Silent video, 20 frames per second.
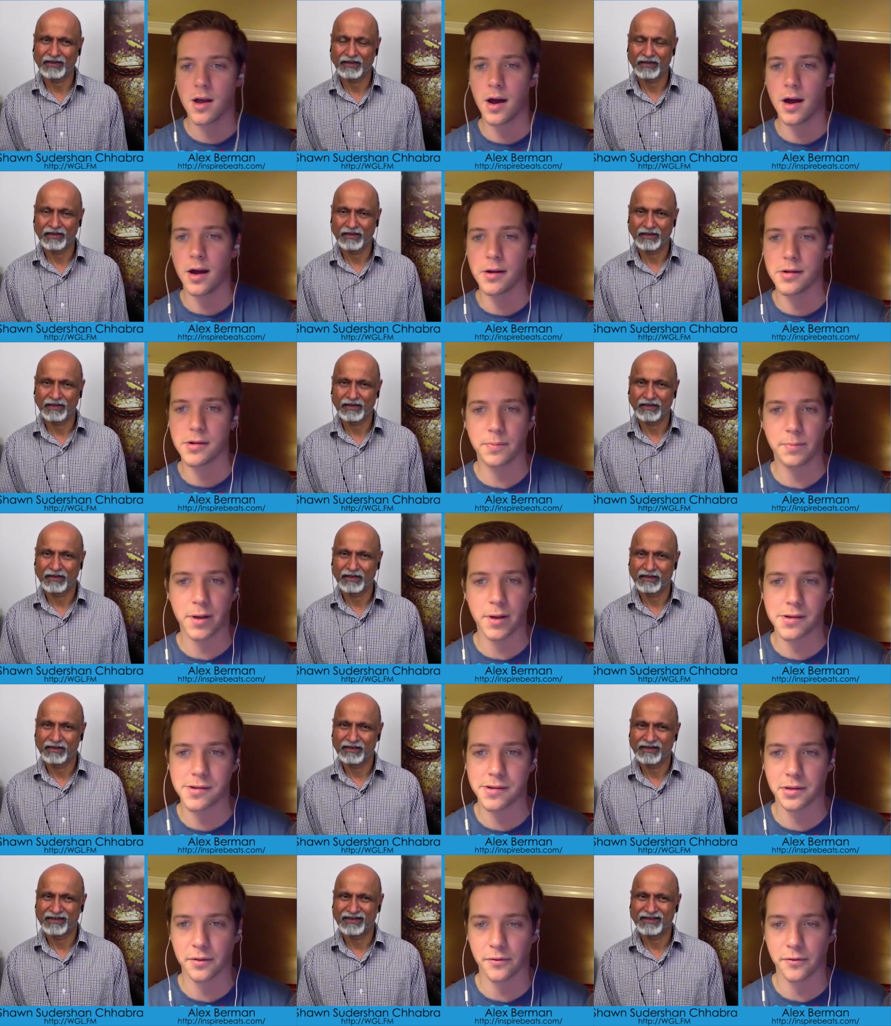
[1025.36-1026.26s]
Speaker 1: uh, just
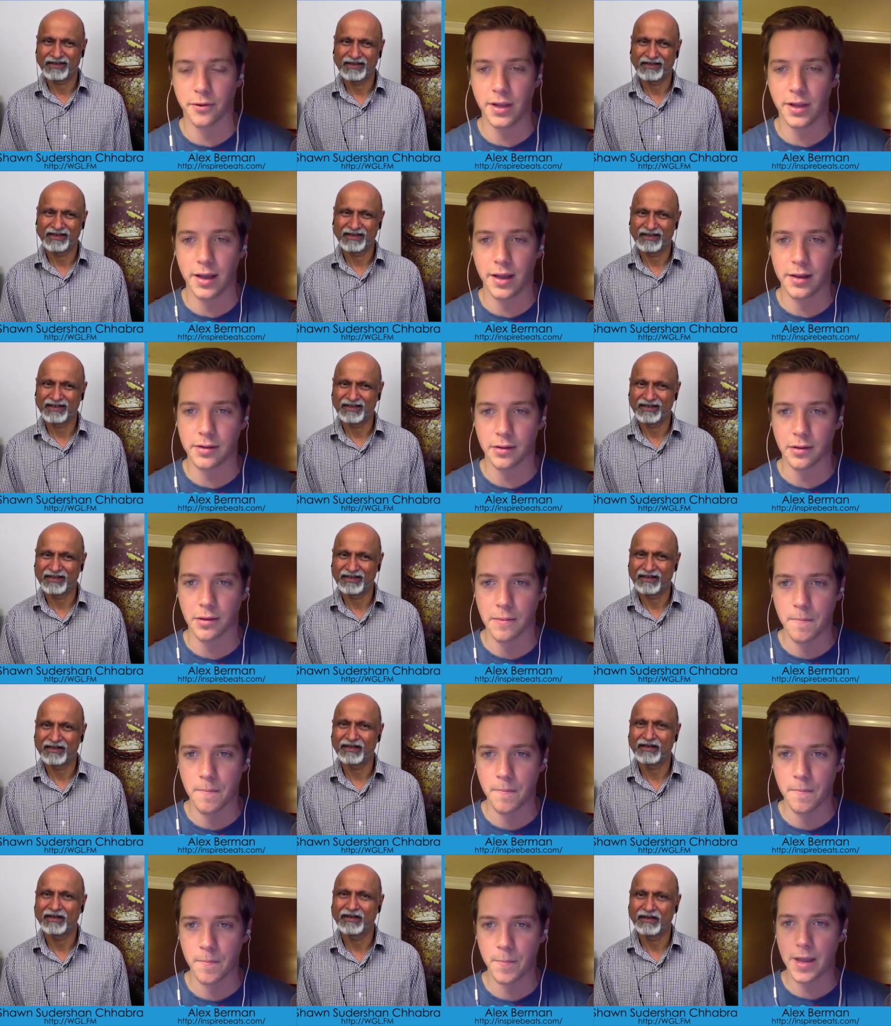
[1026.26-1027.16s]
pitch as a freelancer,
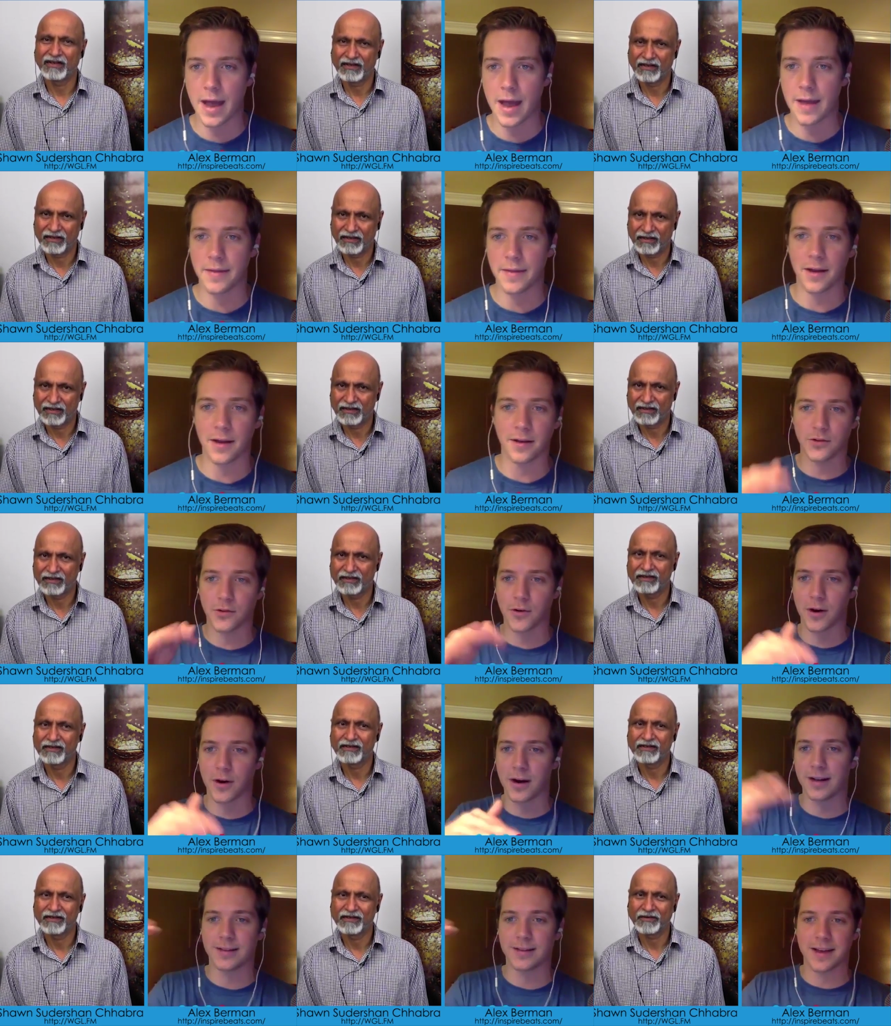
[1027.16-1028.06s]
and then
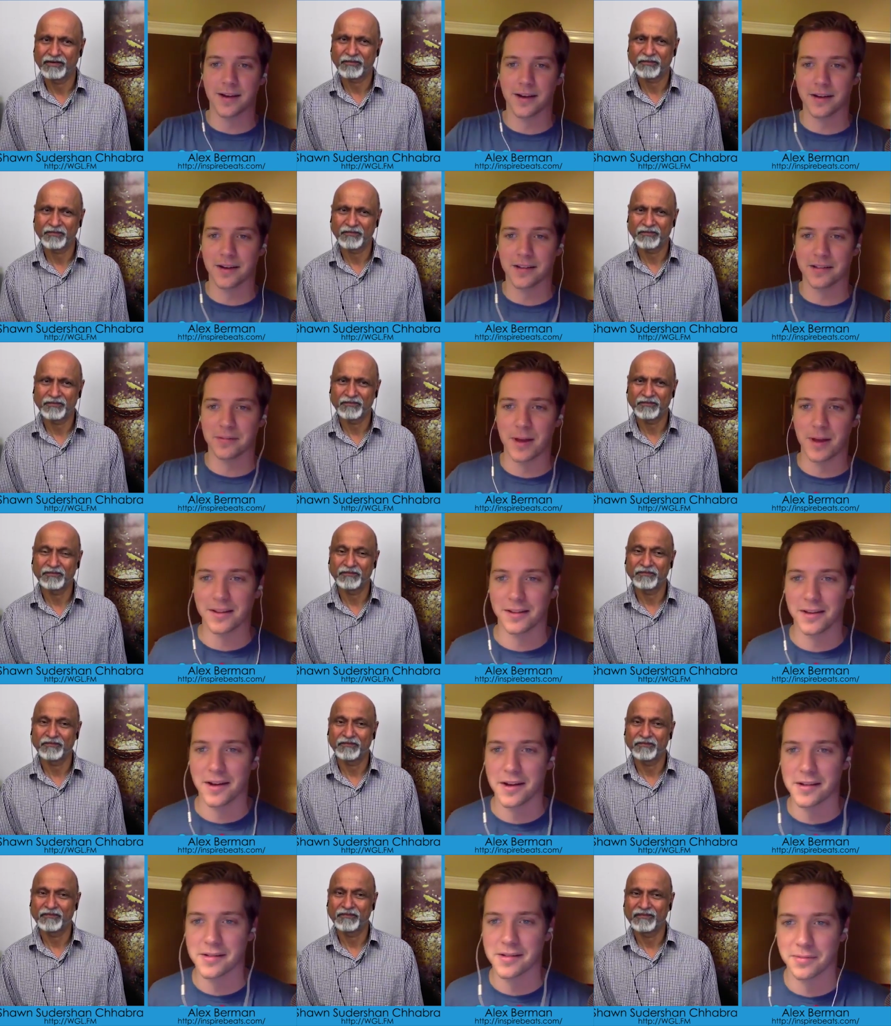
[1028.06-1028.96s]
try to take on as many
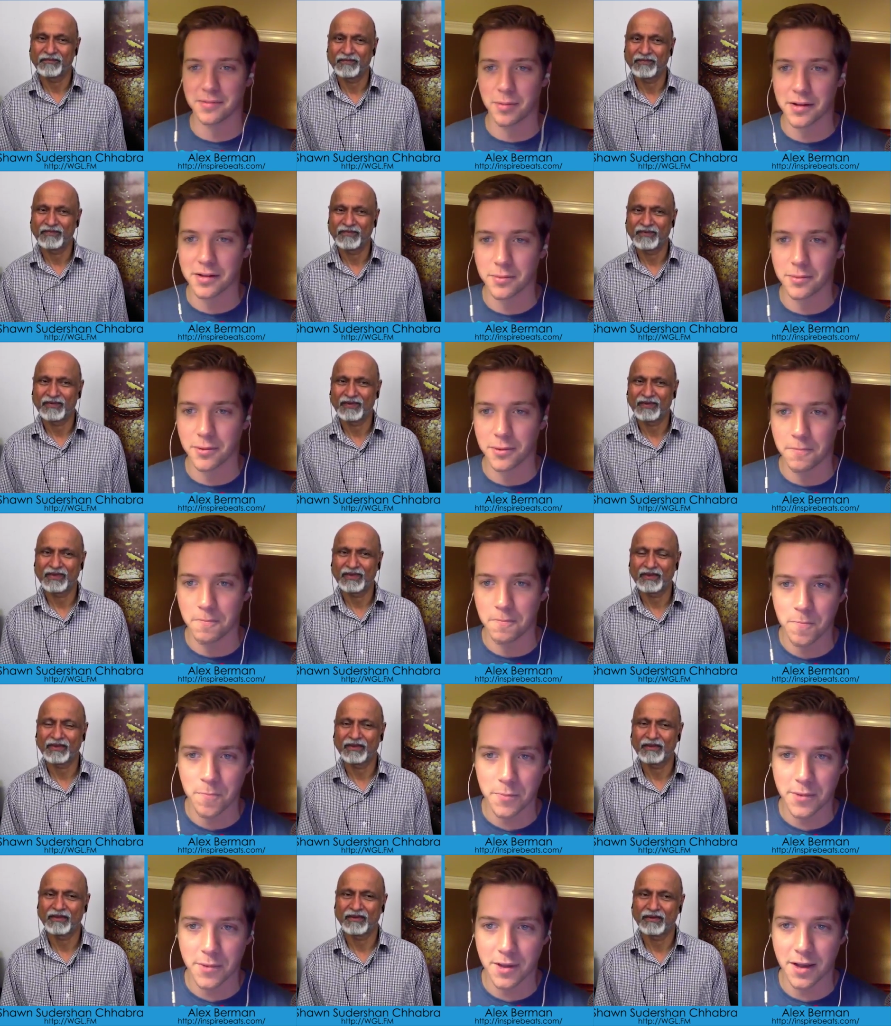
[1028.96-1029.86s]
clients as possible,
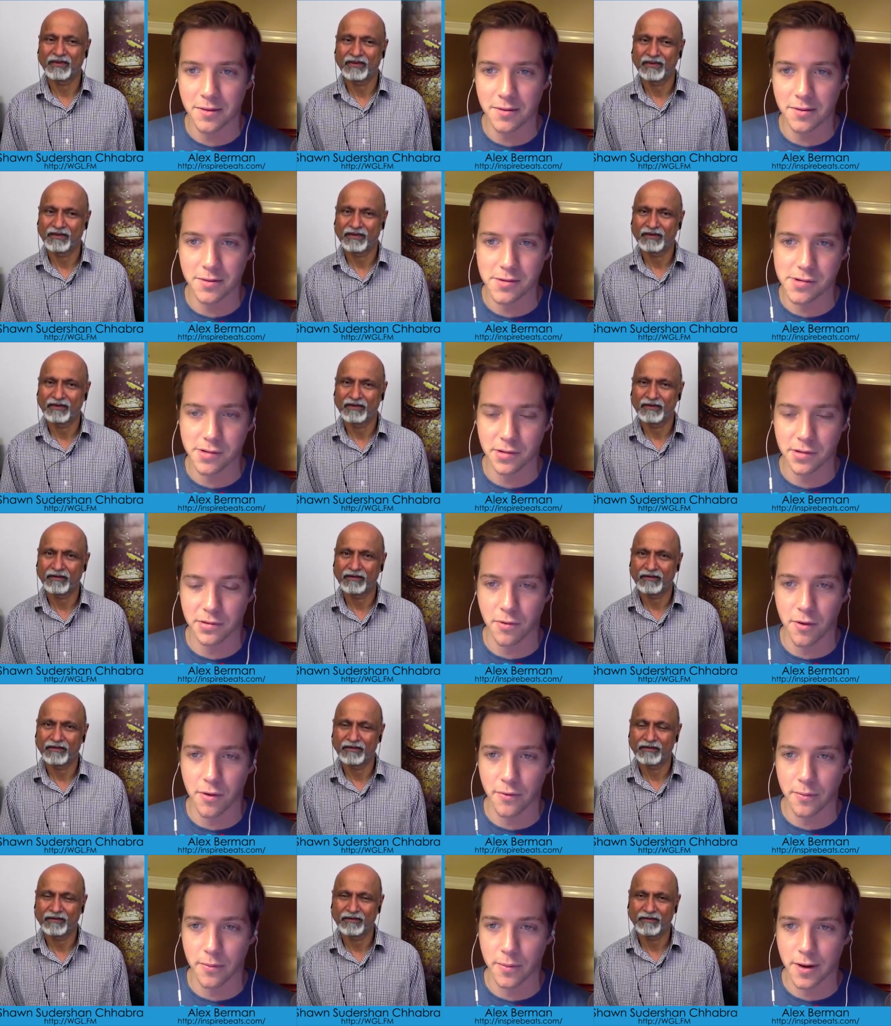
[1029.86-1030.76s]
and just
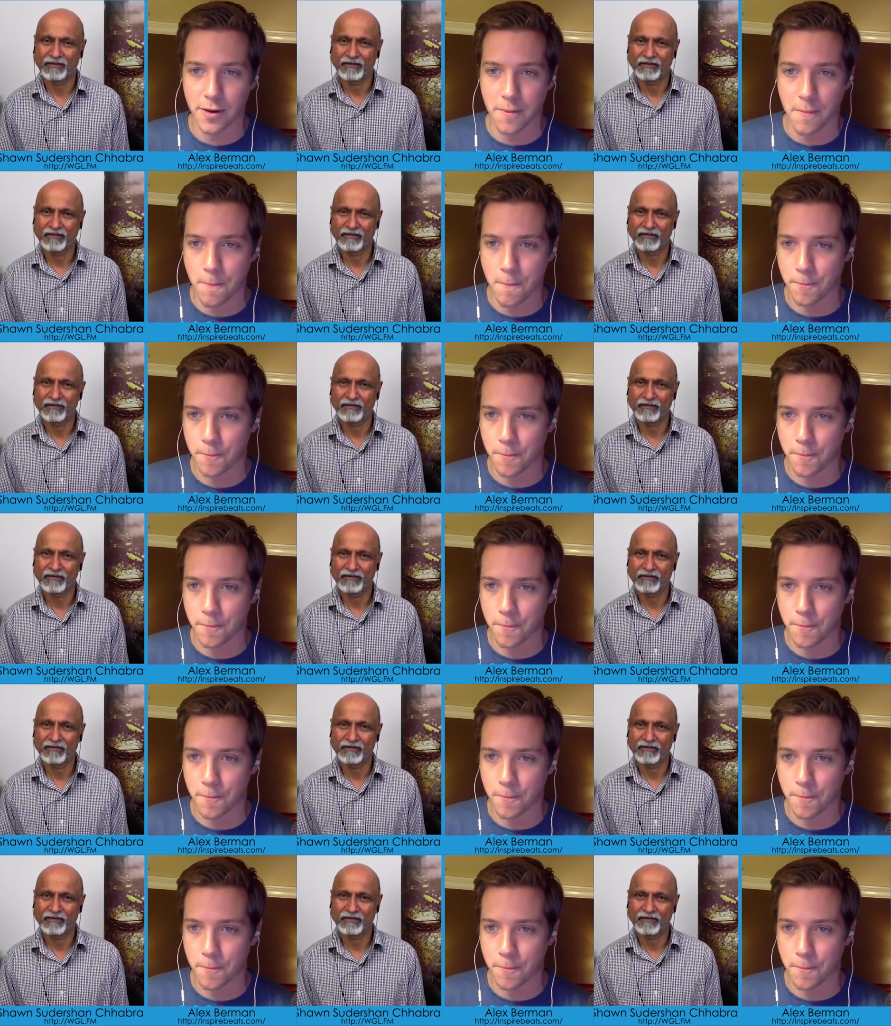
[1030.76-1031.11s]
grow from there.